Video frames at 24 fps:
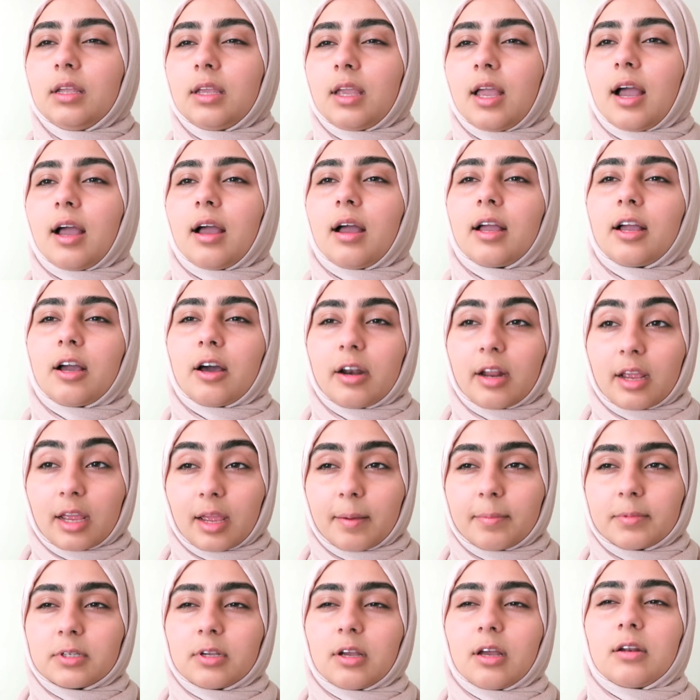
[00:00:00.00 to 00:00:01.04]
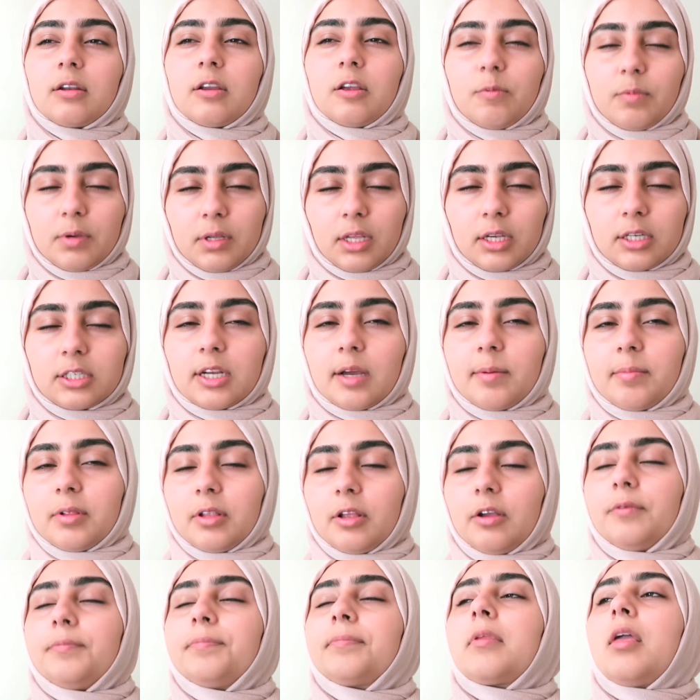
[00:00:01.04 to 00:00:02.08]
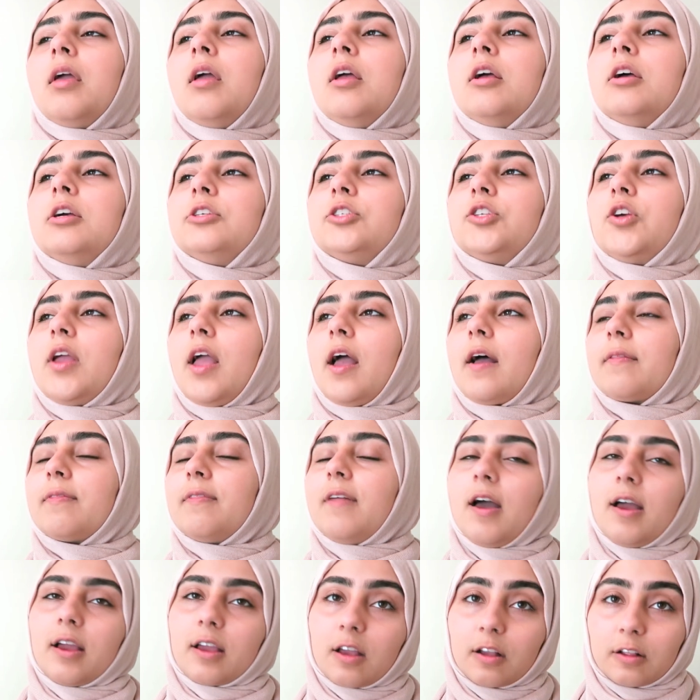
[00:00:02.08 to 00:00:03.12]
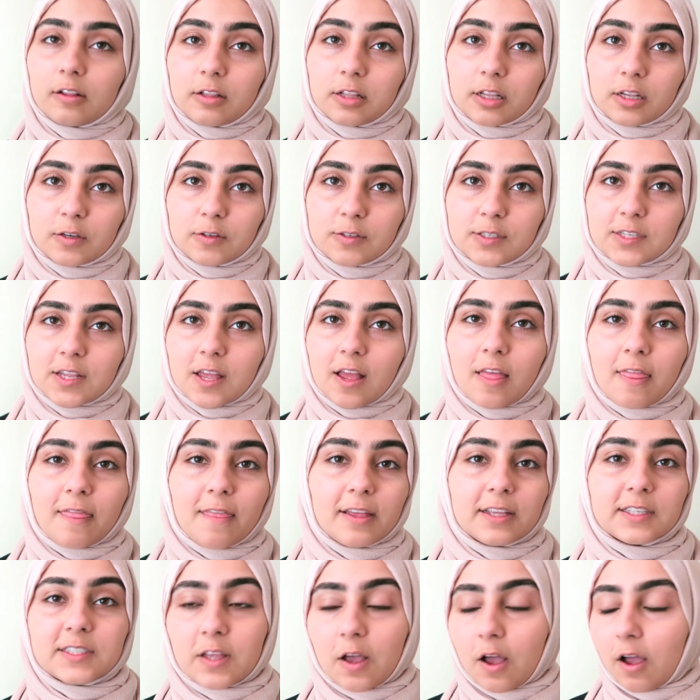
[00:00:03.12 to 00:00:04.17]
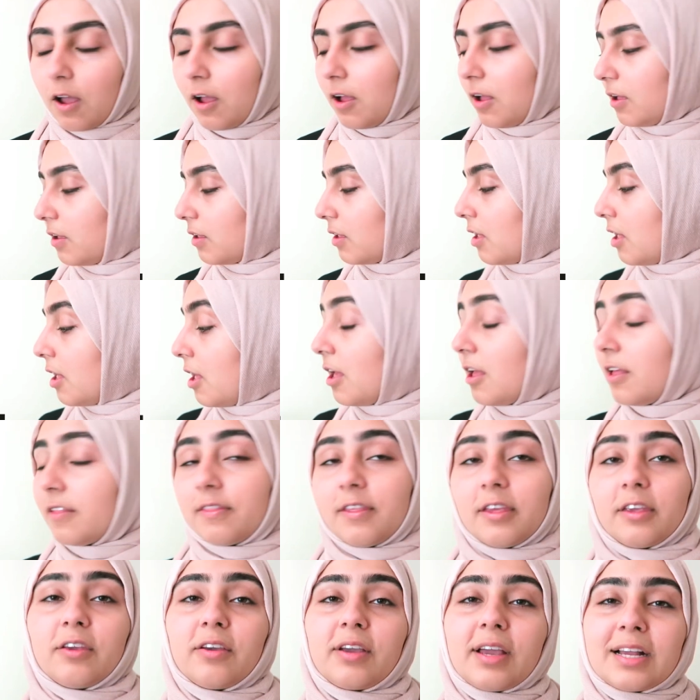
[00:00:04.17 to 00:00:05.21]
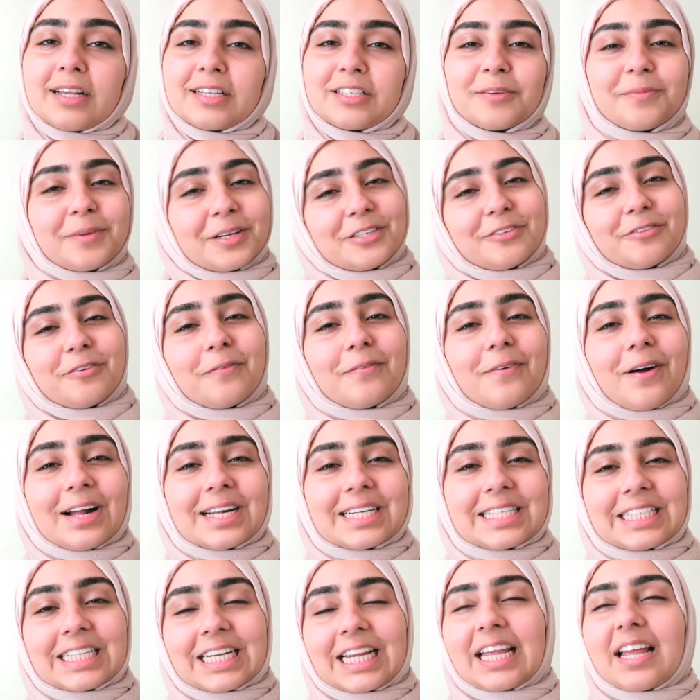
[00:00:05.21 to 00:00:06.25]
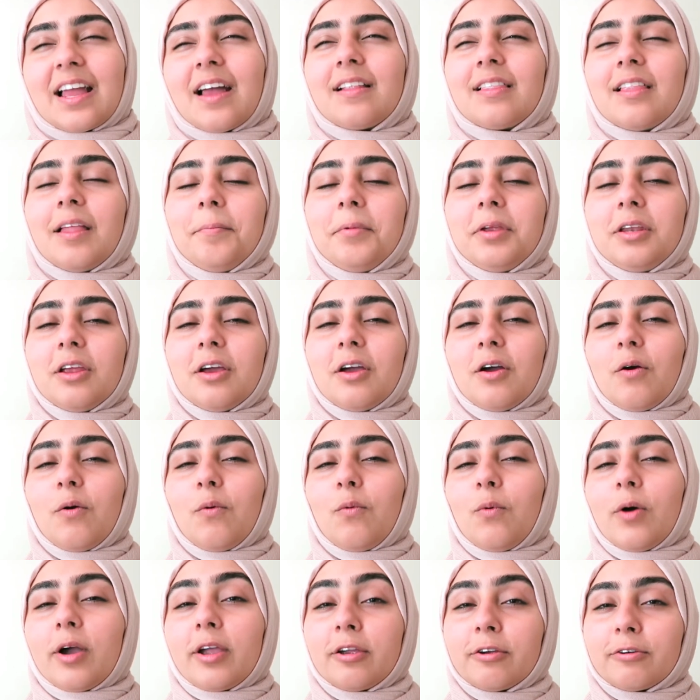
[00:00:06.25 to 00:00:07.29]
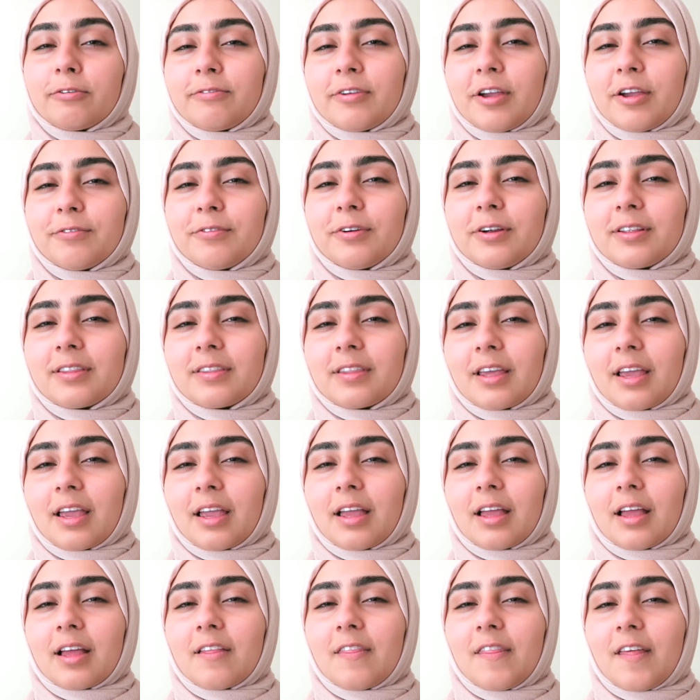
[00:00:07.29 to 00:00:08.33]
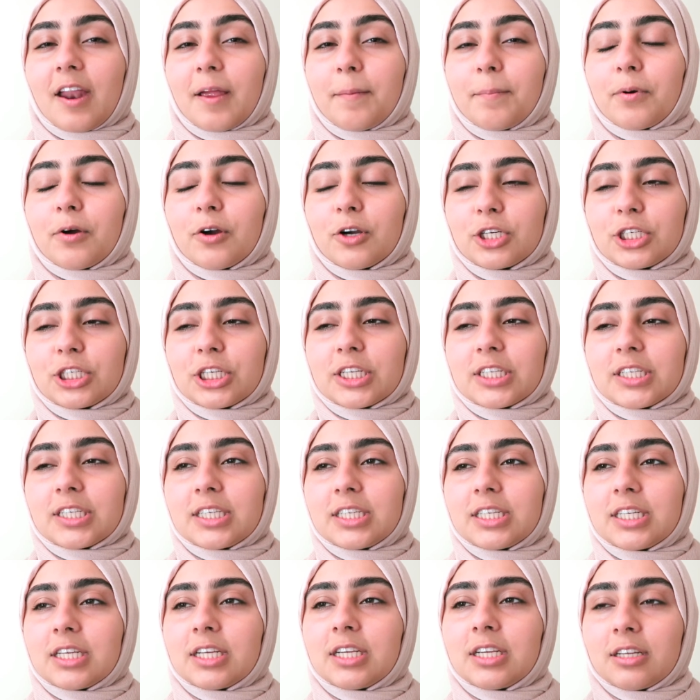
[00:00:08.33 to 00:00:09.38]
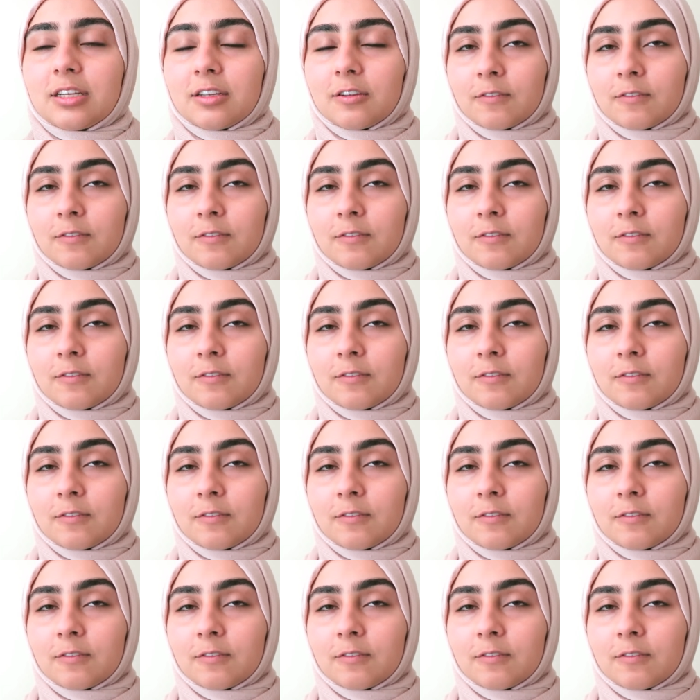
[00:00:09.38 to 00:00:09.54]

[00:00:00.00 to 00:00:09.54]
yeah, I got it on Amazon. It'll be linked down below. So yeah, that concludes this haul. Thank you guys so much for watching. Let me know what your favorite thing that I purchased